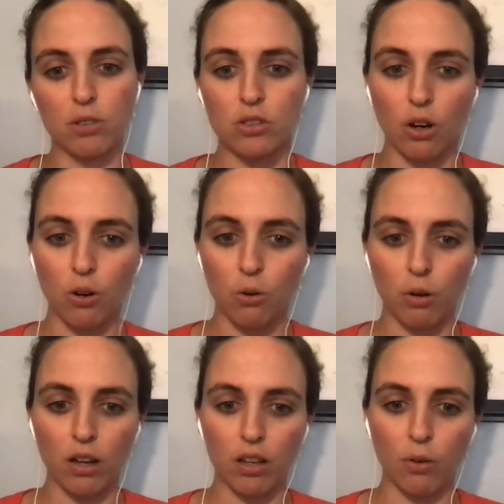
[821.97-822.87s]

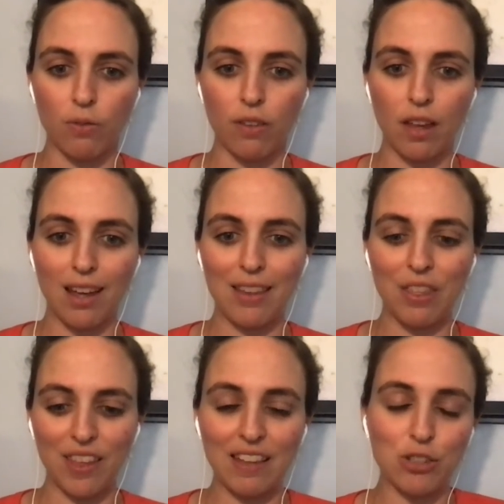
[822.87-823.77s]
So,
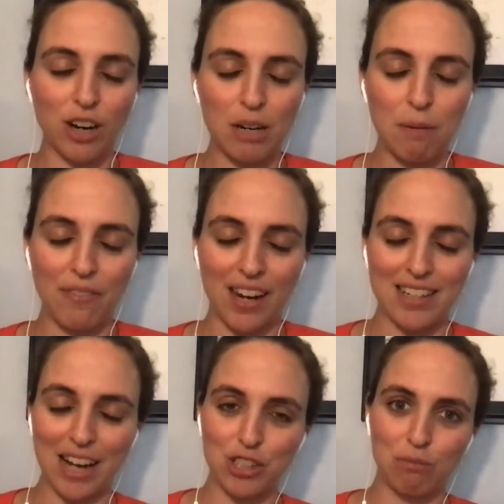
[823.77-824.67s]
the thing that's great about that,
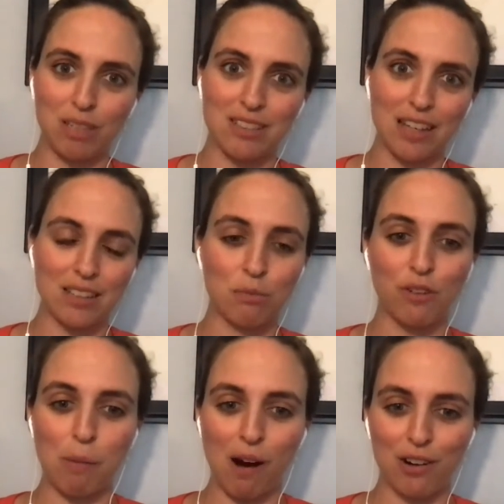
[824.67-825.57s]
it actually means that some of
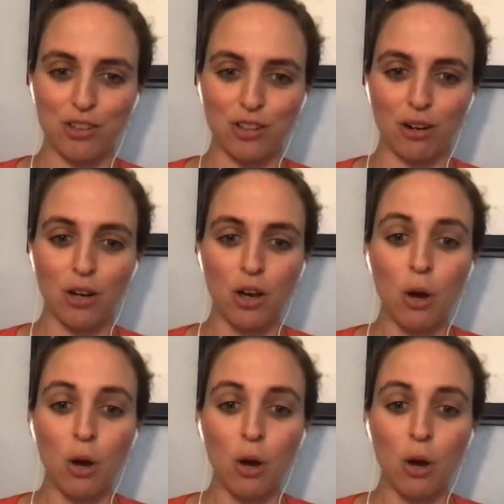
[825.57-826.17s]
our partners are